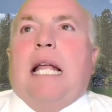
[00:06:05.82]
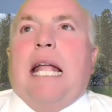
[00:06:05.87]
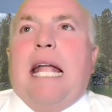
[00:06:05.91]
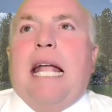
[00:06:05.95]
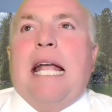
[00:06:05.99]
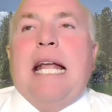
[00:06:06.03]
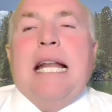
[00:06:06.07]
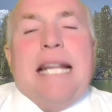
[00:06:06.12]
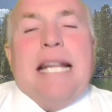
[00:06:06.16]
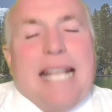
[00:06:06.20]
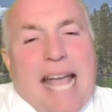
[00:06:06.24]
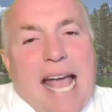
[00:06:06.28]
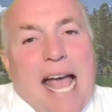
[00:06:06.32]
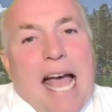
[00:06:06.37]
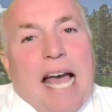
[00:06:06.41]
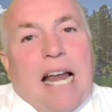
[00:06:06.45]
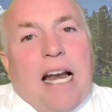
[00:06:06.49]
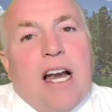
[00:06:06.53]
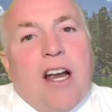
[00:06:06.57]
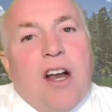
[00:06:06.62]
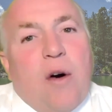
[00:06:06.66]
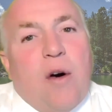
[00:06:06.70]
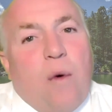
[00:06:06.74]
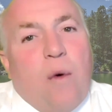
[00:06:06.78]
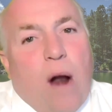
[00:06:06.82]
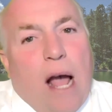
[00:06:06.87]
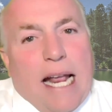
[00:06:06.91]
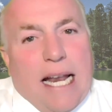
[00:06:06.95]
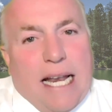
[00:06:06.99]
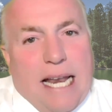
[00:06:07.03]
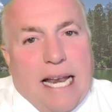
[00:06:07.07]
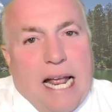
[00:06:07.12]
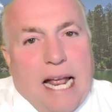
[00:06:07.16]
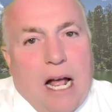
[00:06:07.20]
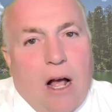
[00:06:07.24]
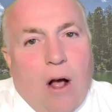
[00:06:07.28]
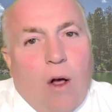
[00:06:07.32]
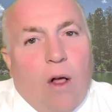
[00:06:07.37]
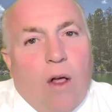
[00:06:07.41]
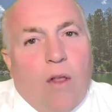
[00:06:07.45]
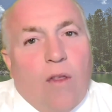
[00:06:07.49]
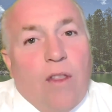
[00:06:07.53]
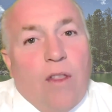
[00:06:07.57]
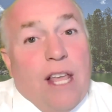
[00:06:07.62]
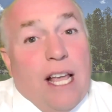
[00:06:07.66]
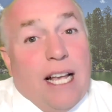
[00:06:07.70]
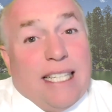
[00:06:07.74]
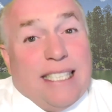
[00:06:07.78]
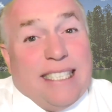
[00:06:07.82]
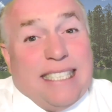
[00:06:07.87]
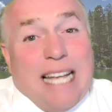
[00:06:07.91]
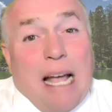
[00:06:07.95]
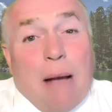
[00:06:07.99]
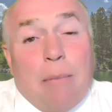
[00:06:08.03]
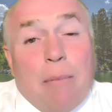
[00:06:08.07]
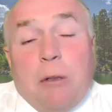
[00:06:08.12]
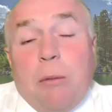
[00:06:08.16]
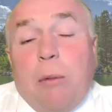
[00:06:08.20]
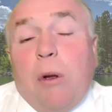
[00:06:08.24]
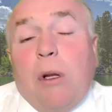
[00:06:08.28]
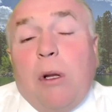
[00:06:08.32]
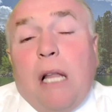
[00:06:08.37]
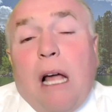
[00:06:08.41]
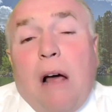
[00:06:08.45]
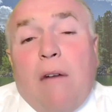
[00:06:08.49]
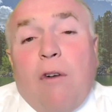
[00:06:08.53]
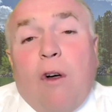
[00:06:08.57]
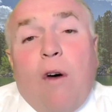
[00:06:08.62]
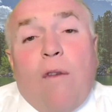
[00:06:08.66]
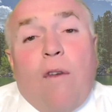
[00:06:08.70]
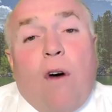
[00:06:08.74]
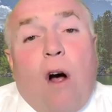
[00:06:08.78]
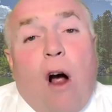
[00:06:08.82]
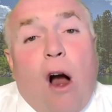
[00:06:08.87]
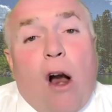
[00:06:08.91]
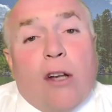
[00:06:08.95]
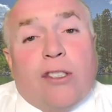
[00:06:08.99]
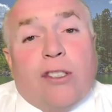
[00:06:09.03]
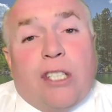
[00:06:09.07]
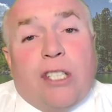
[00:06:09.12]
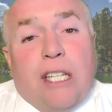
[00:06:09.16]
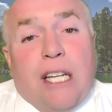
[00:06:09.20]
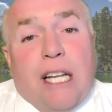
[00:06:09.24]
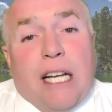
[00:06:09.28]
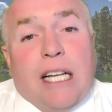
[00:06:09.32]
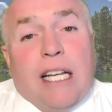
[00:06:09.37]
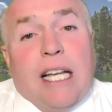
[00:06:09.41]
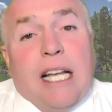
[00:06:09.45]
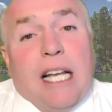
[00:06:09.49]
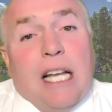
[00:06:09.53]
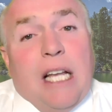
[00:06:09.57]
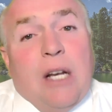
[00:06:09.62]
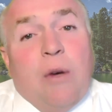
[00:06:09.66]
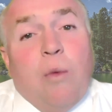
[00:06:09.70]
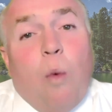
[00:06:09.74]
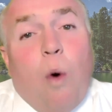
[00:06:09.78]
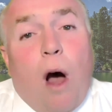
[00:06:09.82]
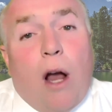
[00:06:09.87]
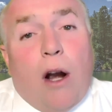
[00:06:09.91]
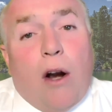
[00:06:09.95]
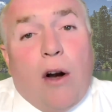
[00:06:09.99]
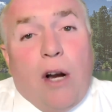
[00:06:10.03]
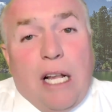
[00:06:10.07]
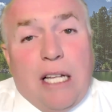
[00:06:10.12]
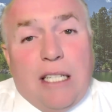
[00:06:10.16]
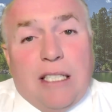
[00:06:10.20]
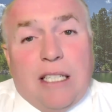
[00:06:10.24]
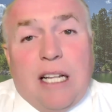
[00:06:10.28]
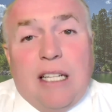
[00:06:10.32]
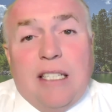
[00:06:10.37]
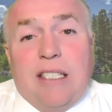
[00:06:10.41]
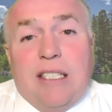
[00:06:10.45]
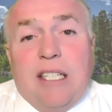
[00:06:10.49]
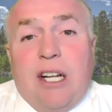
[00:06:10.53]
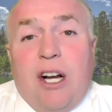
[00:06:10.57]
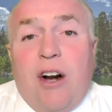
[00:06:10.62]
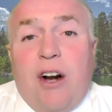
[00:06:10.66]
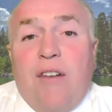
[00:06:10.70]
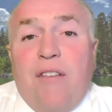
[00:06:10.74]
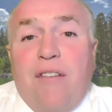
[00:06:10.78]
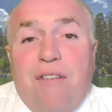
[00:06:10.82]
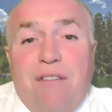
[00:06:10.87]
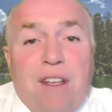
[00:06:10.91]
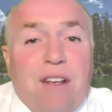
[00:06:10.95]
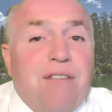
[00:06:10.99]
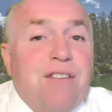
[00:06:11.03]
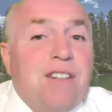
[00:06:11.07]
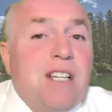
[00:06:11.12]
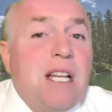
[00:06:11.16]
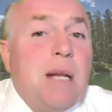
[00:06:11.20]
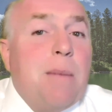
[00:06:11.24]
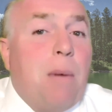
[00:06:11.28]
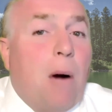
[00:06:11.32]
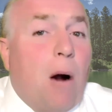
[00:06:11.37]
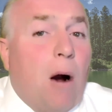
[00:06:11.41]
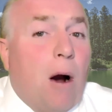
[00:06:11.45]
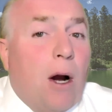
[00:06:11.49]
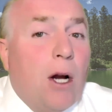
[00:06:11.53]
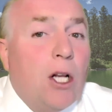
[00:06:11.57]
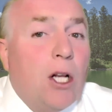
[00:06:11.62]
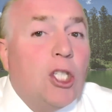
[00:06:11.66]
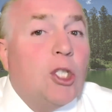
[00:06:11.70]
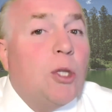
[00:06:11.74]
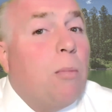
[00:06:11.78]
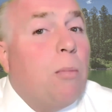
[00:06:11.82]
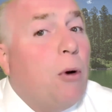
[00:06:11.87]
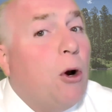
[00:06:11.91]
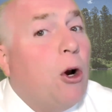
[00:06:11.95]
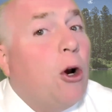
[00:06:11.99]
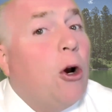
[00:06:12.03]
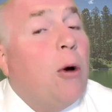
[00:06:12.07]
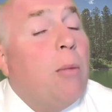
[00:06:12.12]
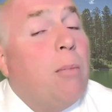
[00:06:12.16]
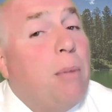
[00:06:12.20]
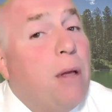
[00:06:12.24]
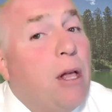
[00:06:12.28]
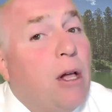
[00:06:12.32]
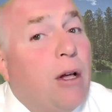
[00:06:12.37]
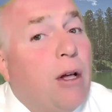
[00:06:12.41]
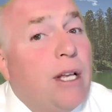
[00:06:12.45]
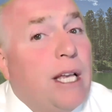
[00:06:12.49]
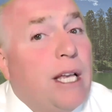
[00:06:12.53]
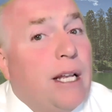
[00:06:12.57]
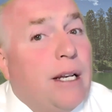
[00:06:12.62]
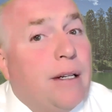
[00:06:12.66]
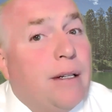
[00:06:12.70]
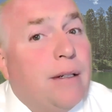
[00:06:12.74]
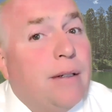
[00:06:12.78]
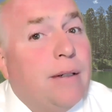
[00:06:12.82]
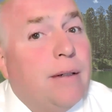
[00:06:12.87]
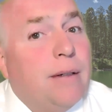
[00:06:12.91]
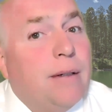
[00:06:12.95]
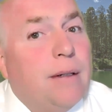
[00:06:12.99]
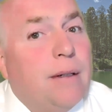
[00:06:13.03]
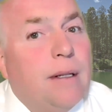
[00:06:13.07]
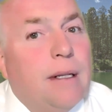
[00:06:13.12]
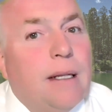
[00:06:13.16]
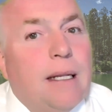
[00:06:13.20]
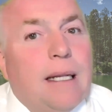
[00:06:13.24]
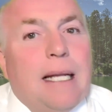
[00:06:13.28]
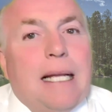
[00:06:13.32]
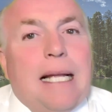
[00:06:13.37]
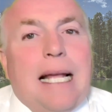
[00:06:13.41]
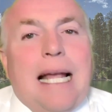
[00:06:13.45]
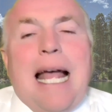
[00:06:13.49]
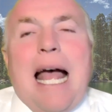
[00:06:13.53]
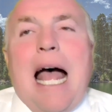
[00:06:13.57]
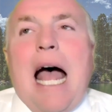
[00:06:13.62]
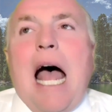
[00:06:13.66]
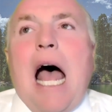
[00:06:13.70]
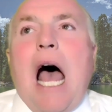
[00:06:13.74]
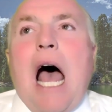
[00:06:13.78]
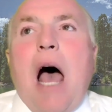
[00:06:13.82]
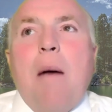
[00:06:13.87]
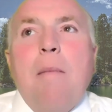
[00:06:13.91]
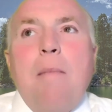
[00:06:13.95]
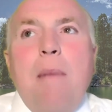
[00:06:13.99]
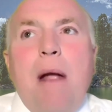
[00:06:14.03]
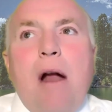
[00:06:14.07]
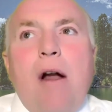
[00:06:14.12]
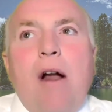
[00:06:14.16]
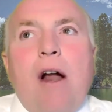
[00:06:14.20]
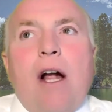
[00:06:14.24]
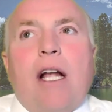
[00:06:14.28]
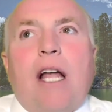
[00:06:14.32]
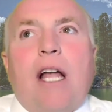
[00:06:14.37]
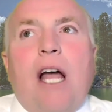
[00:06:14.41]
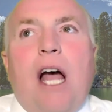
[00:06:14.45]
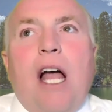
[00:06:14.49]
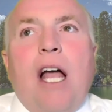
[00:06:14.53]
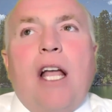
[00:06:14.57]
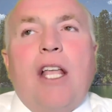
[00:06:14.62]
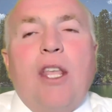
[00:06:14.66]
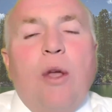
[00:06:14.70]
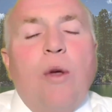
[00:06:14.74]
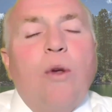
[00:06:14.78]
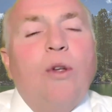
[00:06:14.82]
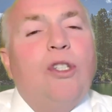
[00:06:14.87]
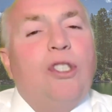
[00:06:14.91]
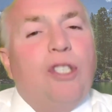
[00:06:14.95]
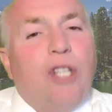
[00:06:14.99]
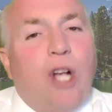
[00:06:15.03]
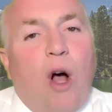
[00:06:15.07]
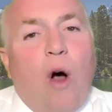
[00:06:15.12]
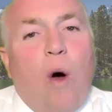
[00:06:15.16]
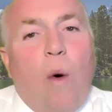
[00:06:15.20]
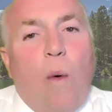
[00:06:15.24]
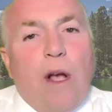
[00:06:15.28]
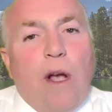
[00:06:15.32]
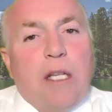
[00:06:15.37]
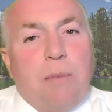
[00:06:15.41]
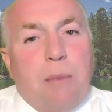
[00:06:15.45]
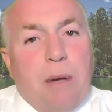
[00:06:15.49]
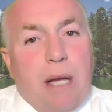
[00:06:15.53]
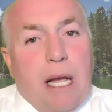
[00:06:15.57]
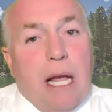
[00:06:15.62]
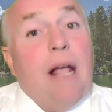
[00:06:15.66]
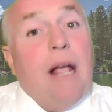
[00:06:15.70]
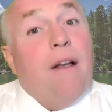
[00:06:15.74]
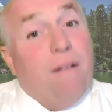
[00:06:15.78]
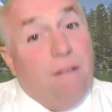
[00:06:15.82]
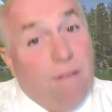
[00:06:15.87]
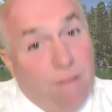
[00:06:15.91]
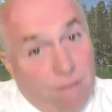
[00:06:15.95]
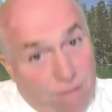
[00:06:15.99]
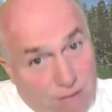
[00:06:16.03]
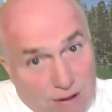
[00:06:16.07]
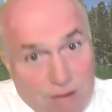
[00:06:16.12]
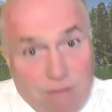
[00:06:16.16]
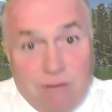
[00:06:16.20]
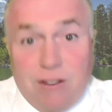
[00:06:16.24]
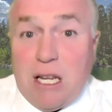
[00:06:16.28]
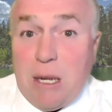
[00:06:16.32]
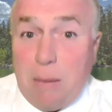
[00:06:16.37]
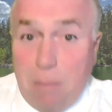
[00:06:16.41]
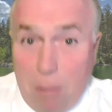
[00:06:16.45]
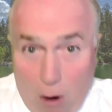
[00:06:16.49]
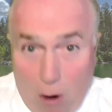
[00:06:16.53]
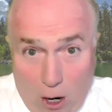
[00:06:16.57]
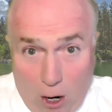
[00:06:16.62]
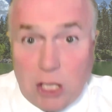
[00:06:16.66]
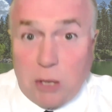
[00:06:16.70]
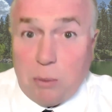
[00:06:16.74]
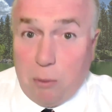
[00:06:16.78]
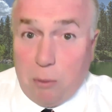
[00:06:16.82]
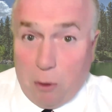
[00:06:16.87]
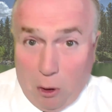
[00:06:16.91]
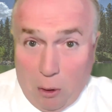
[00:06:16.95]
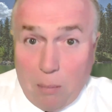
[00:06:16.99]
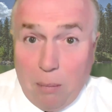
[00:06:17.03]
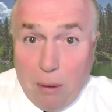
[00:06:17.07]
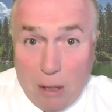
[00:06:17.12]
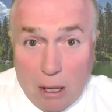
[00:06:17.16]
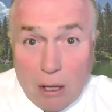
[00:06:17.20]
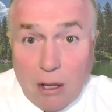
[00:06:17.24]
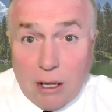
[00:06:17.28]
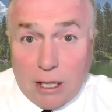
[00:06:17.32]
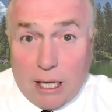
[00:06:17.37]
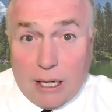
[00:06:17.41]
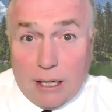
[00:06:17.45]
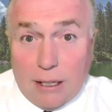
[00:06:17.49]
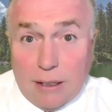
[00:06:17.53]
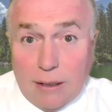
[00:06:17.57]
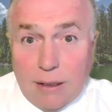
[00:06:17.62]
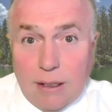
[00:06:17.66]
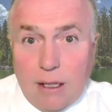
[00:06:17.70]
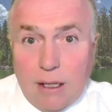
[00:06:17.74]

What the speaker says: In Canada right now, the acceptable level of arsenic in water is considered 50 parts per billion. America used to always be 50 parts per billion,